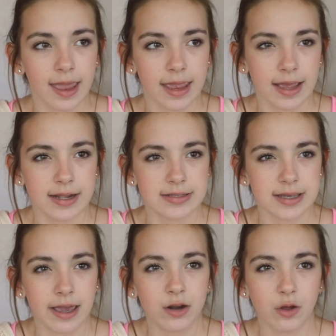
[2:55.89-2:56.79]
And
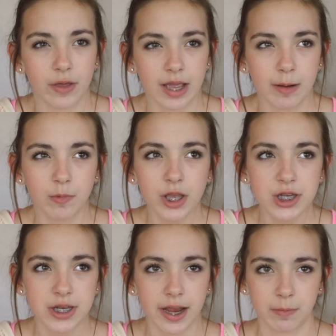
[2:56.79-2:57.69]
I don't know, like, I'm really
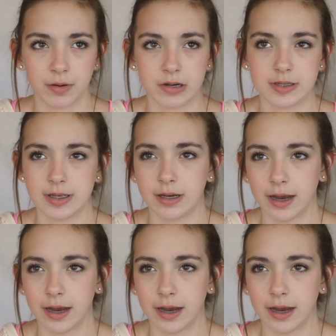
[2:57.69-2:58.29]
shy in person.